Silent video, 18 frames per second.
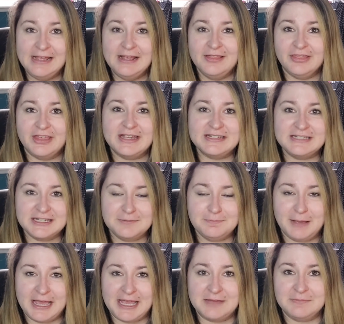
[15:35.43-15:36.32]
They did
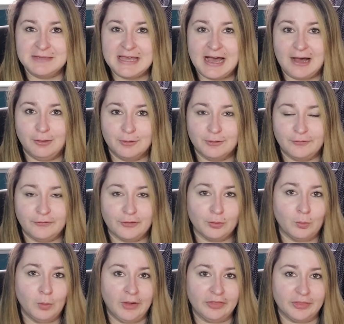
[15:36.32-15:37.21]
pay me out for
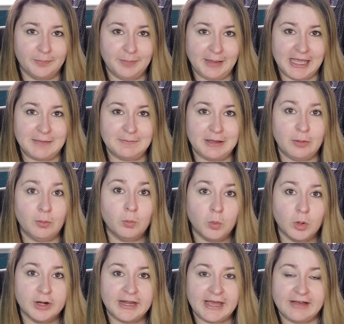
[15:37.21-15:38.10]
what the payment
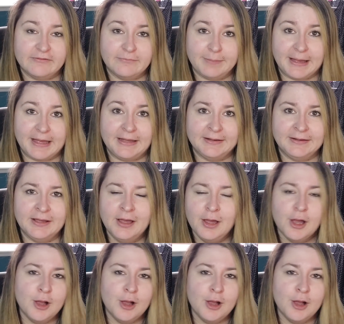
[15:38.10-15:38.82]
would have been,